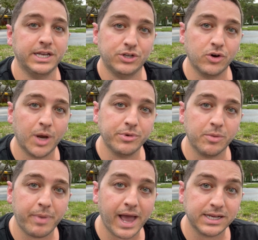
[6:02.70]
don't come with
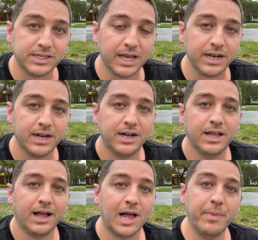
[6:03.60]
a back set.
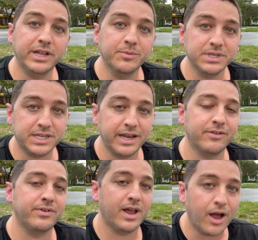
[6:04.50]
I made the mistake
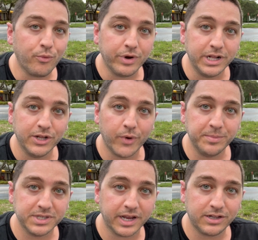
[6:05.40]
of not reading the
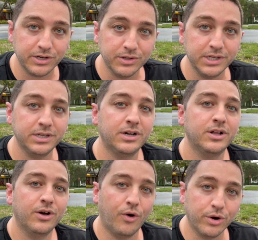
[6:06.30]
website clearly,
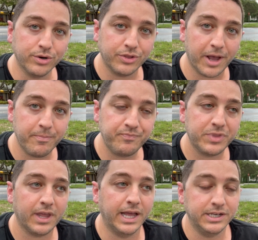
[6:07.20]
ordered them,
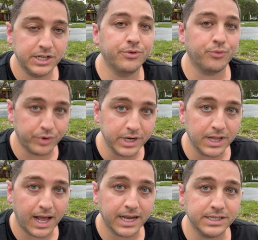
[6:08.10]
and didn't
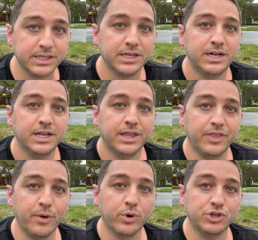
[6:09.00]
realize
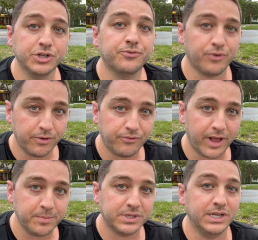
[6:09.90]
they were just front
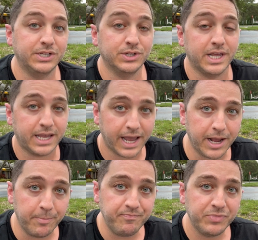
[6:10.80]
flaps until they
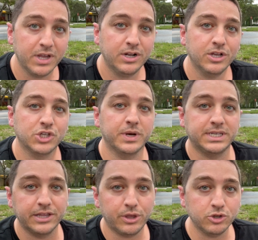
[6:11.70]
came. So I
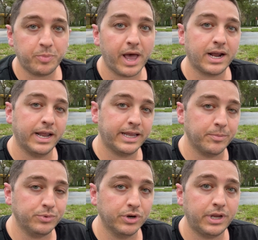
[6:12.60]
sent those back and I
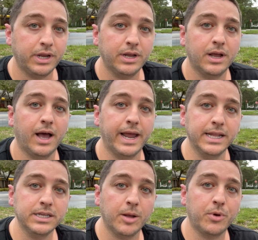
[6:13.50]
kept looking. I
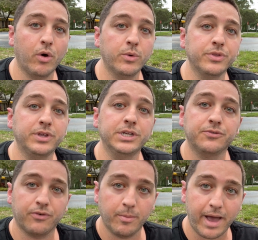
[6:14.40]
ended up going with these
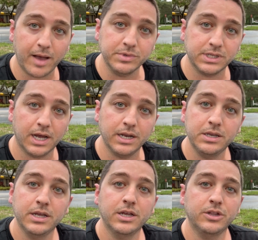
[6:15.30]
from Amazon.
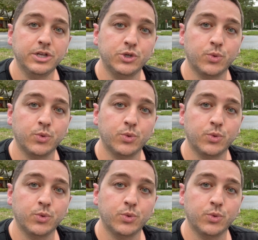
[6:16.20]
These